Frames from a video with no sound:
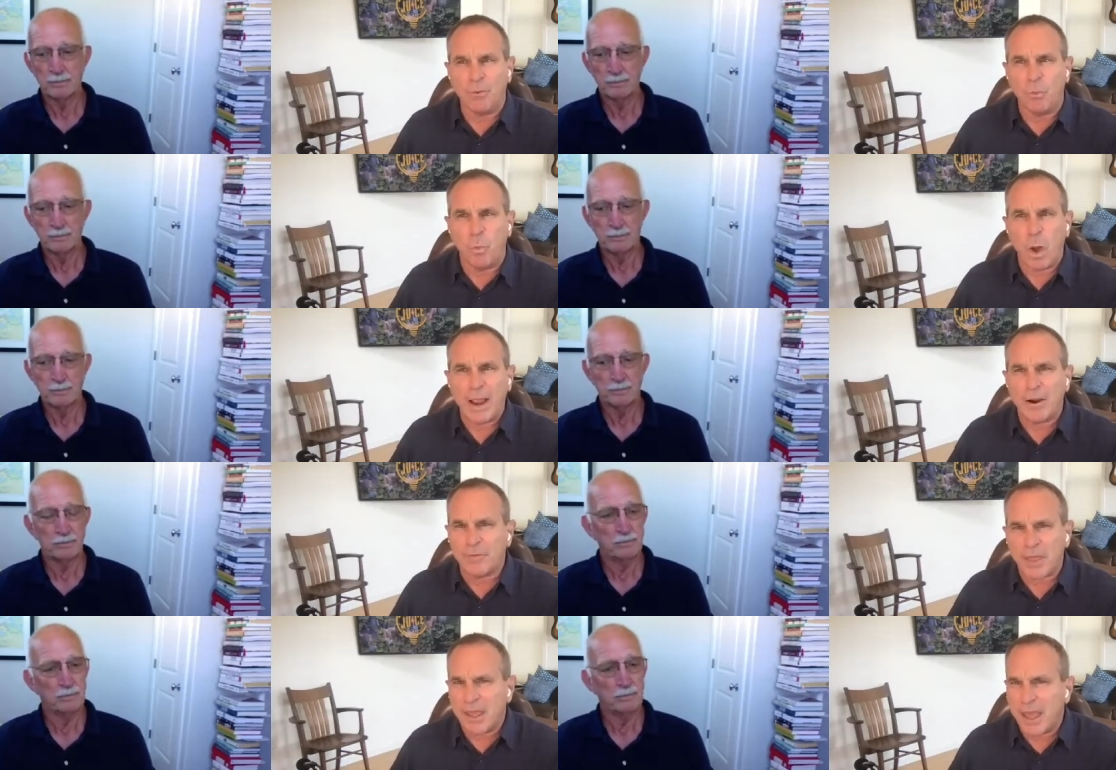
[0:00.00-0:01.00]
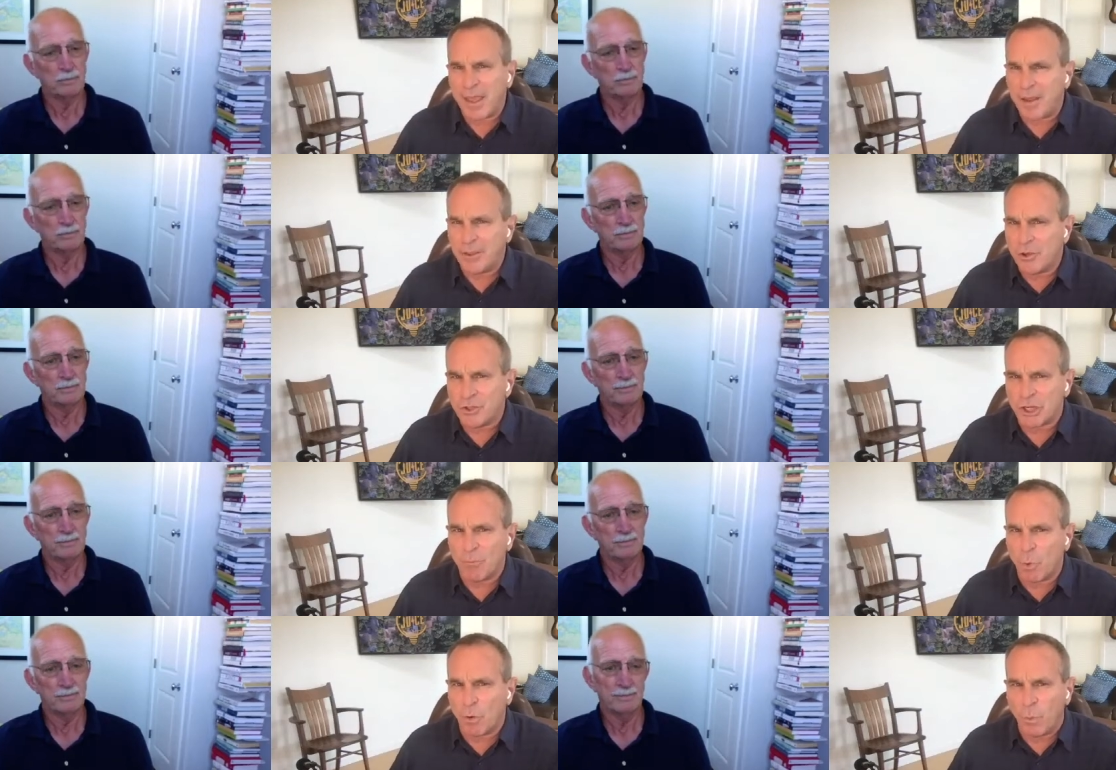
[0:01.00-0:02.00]
Speaker 1: Why aren't they
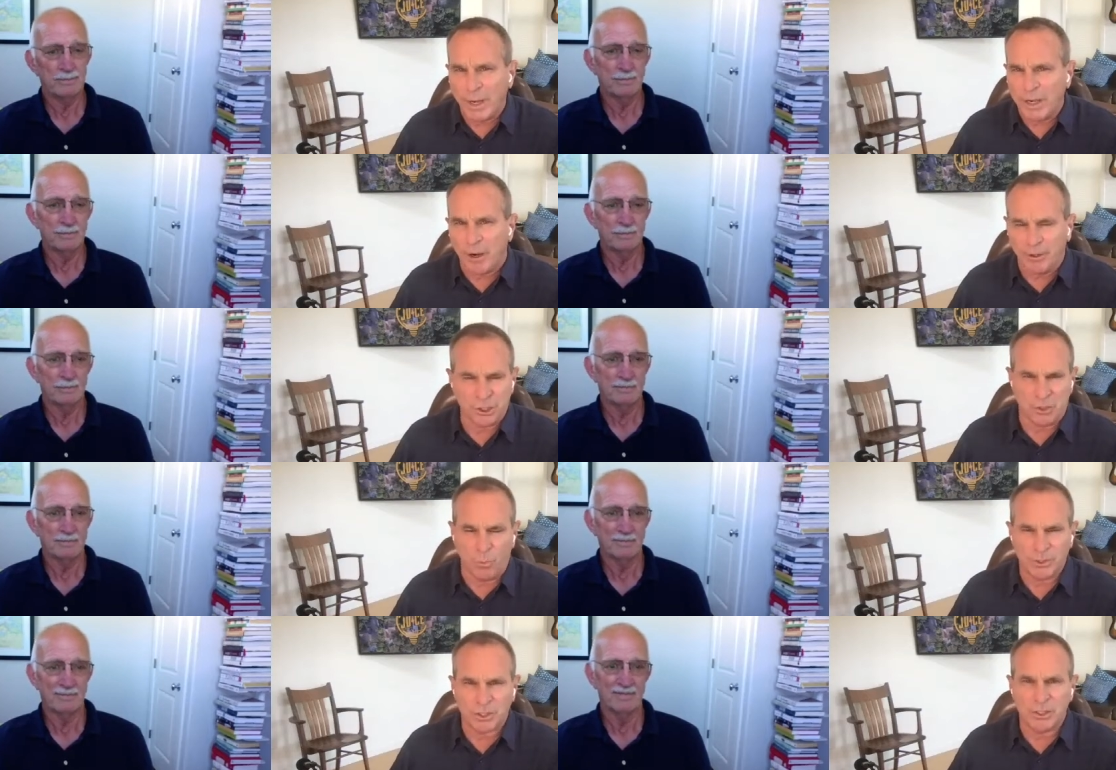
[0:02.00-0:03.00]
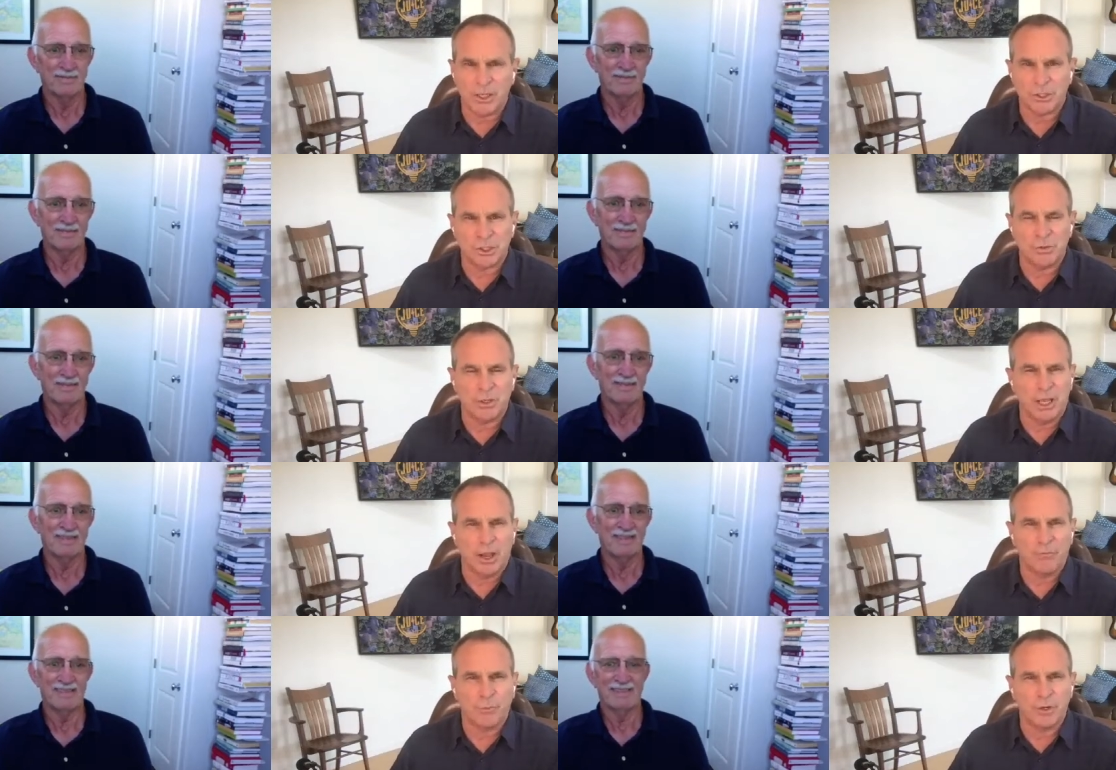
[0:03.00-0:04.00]
using more wind energy? What's the issue in
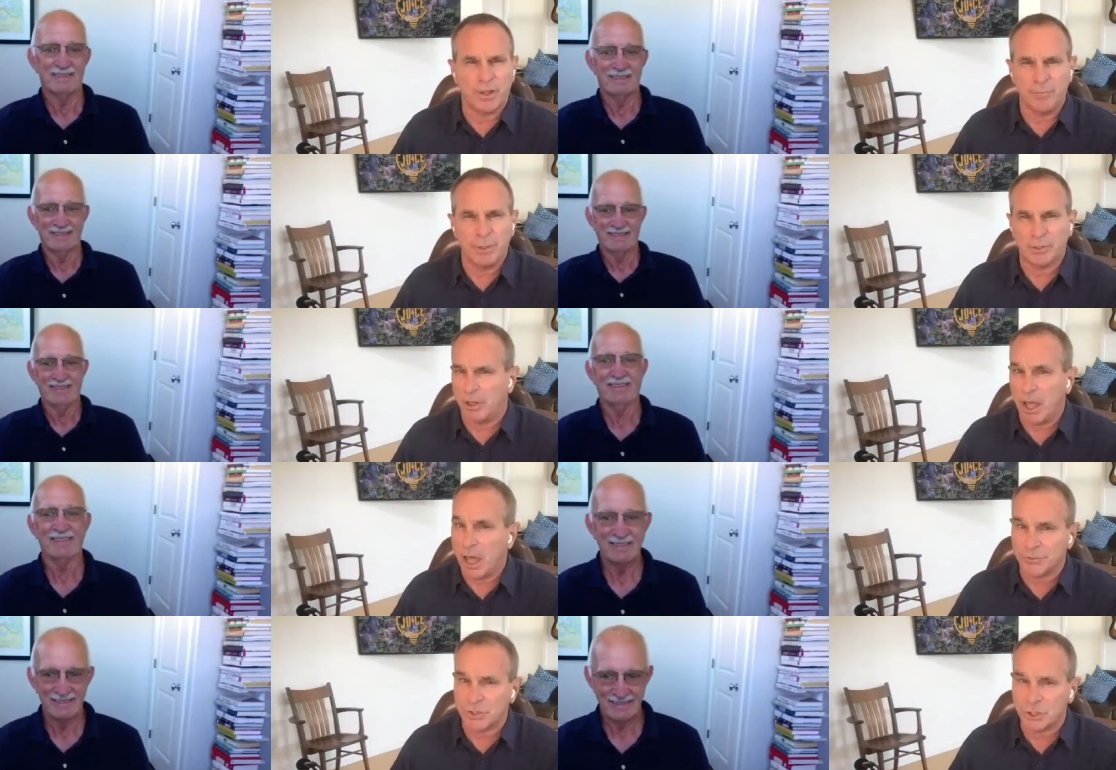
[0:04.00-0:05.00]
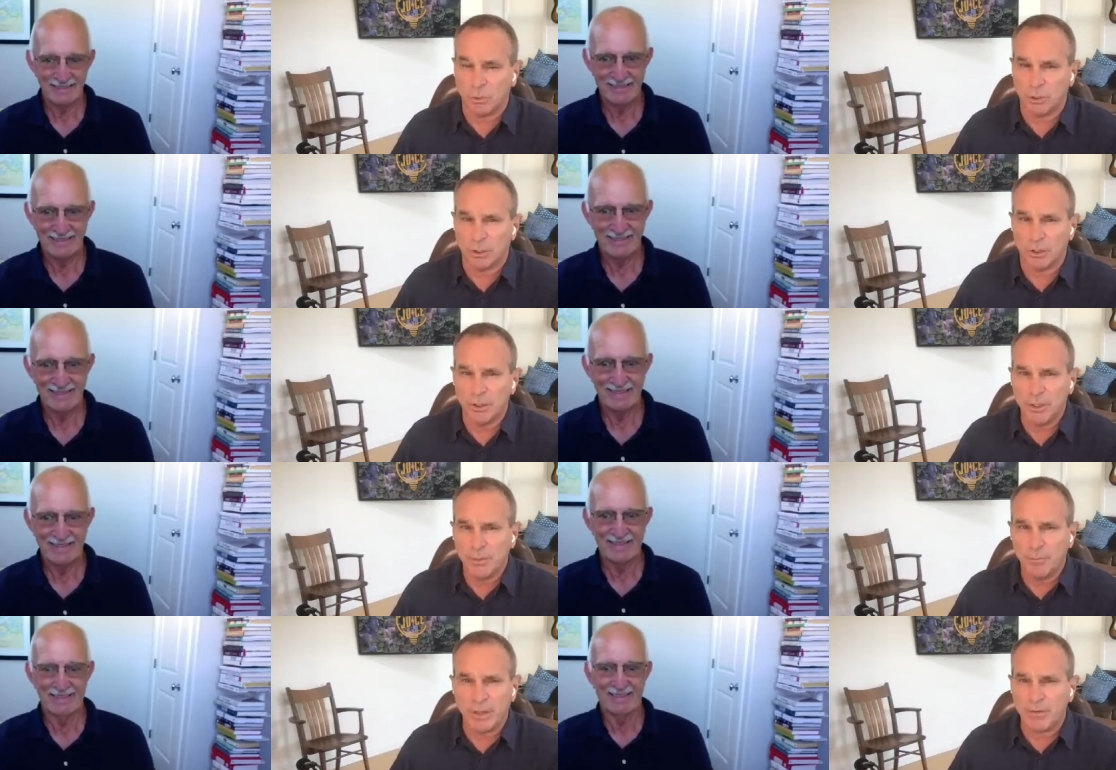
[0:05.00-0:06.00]
California? They built a lot of solar,
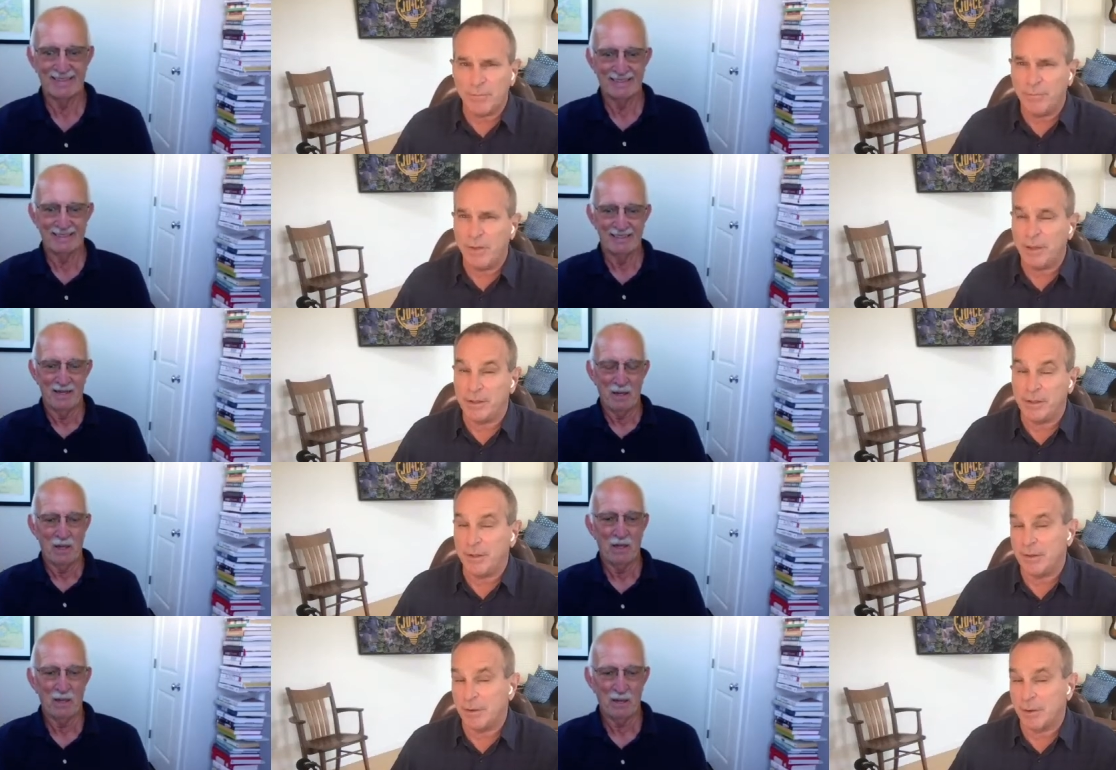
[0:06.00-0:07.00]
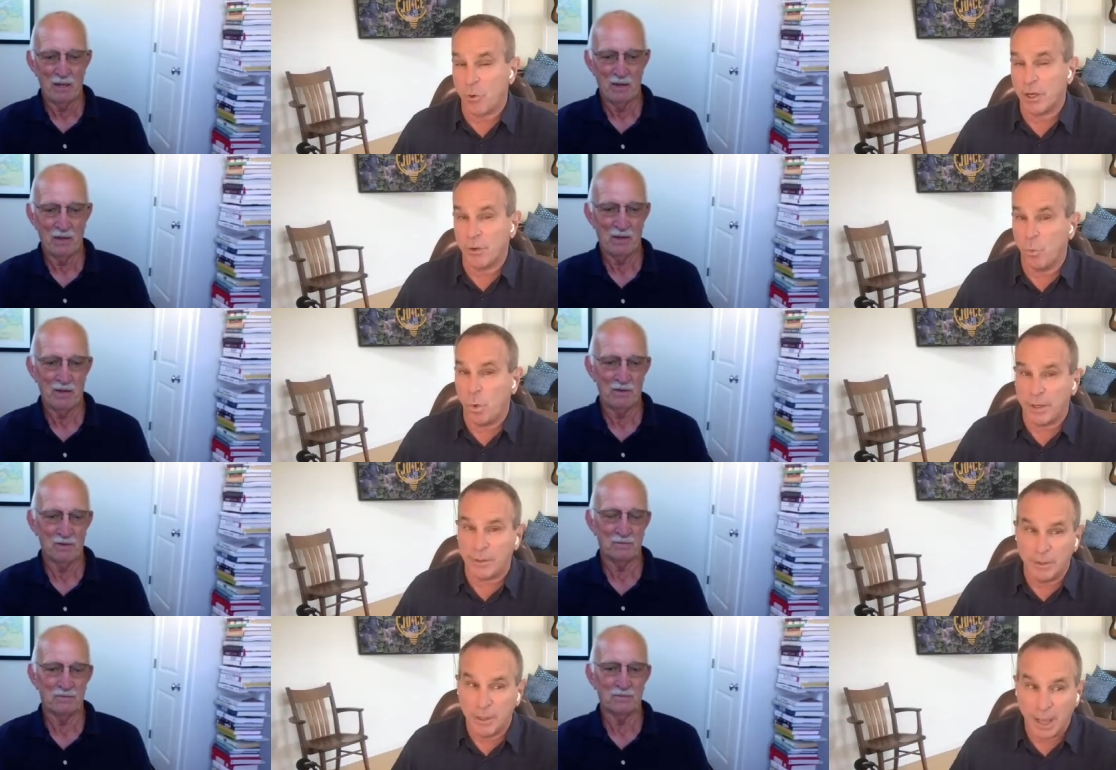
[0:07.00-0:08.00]
but according to what
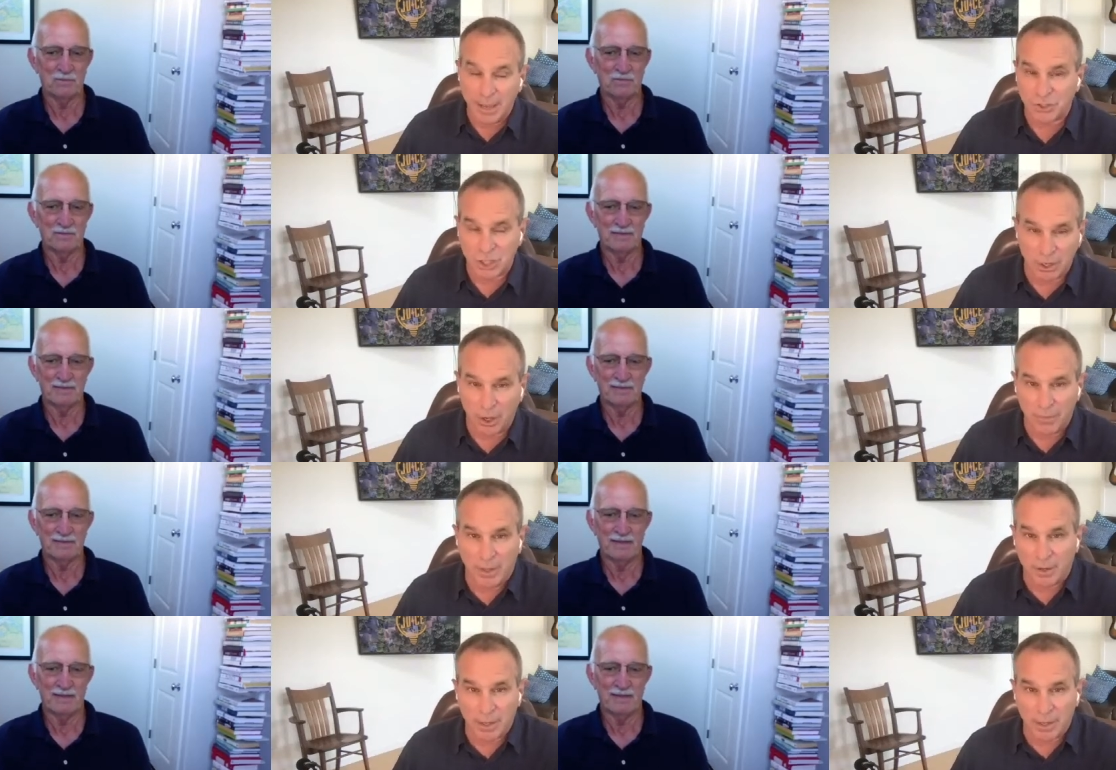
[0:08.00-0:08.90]
I've seen on the